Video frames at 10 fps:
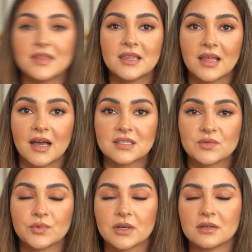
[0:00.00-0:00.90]
the
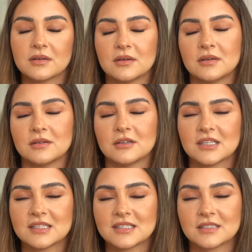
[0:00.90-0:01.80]
last one, oh,
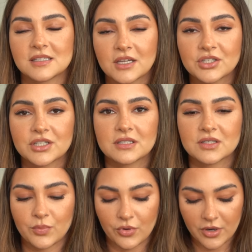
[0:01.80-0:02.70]
it's such a
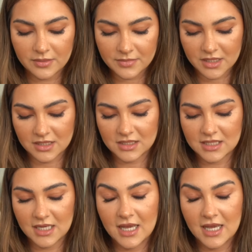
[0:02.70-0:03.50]
disappointment.